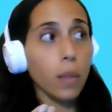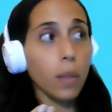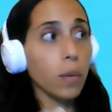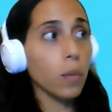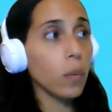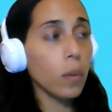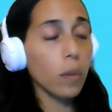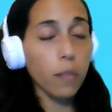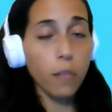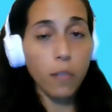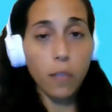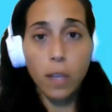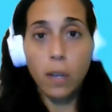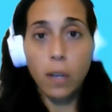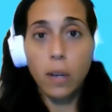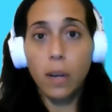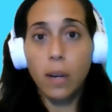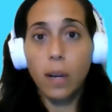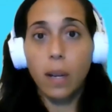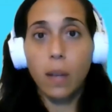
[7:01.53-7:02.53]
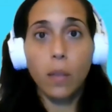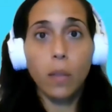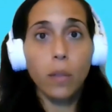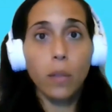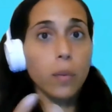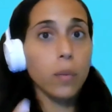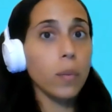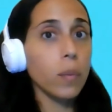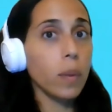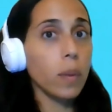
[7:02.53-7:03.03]
through the fear and
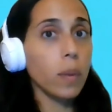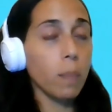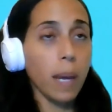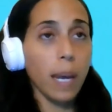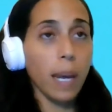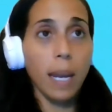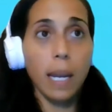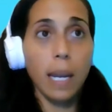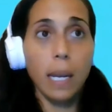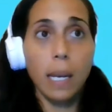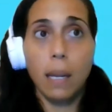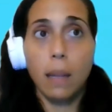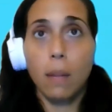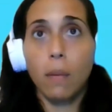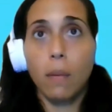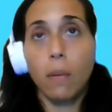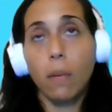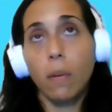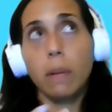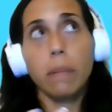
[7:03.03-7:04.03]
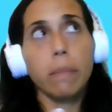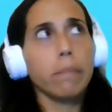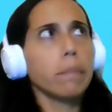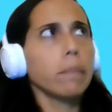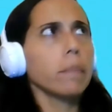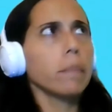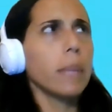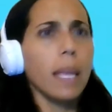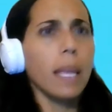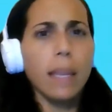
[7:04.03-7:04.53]
through the pain and or
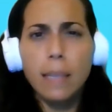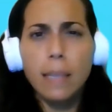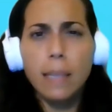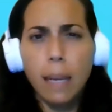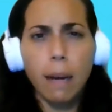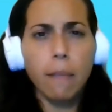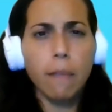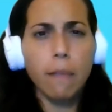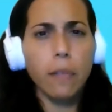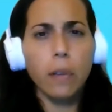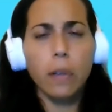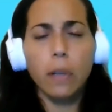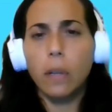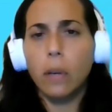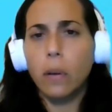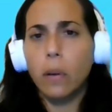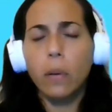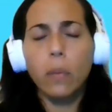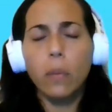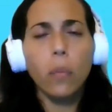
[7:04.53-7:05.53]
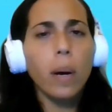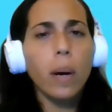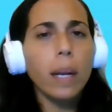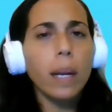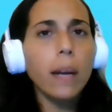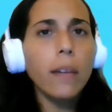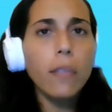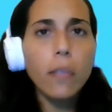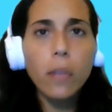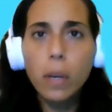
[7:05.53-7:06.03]
the discomfort or
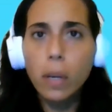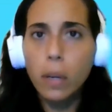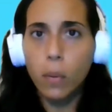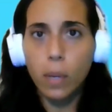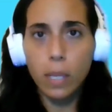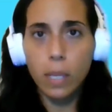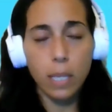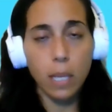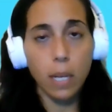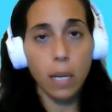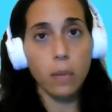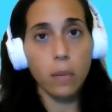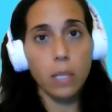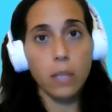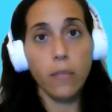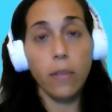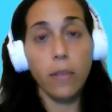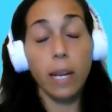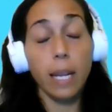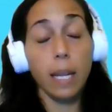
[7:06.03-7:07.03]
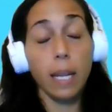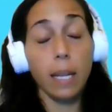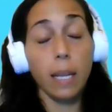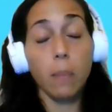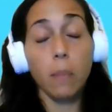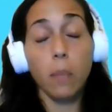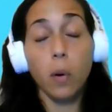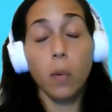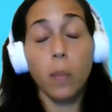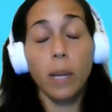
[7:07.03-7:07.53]
whatever it was that I was feeling in
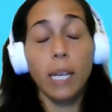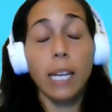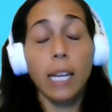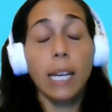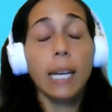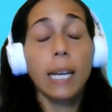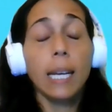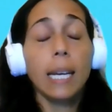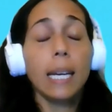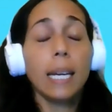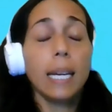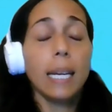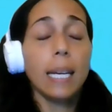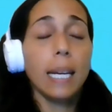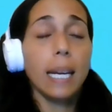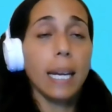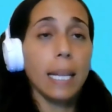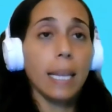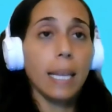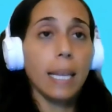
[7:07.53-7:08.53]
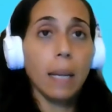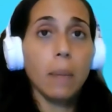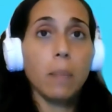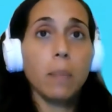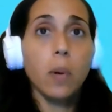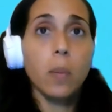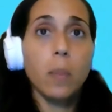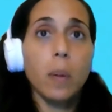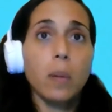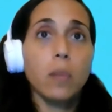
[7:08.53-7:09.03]
that moment. And that
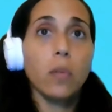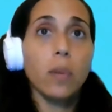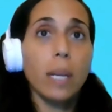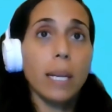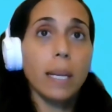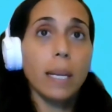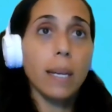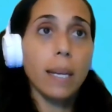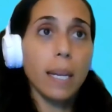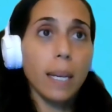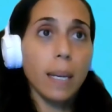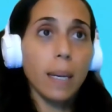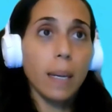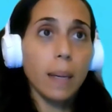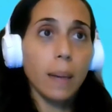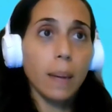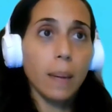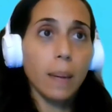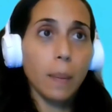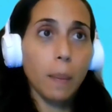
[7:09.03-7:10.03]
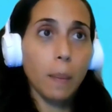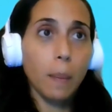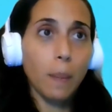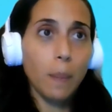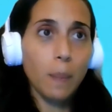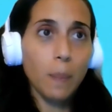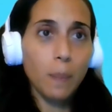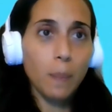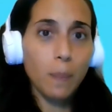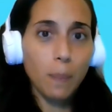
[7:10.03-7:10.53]
moment really
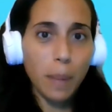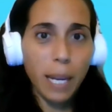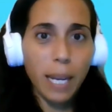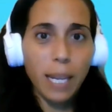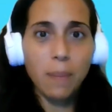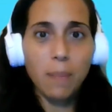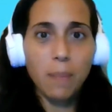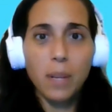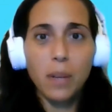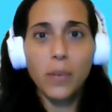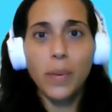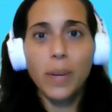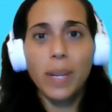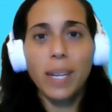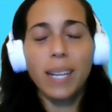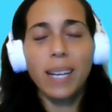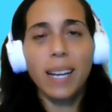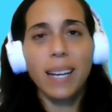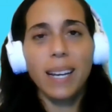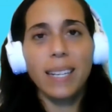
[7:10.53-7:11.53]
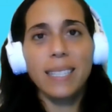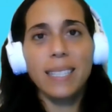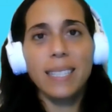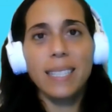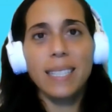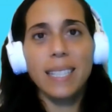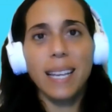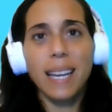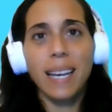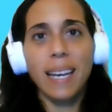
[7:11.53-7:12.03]
made me realize
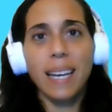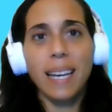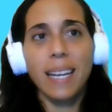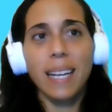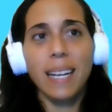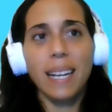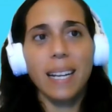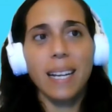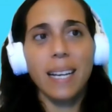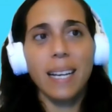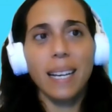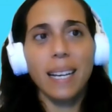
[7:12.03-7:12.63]
that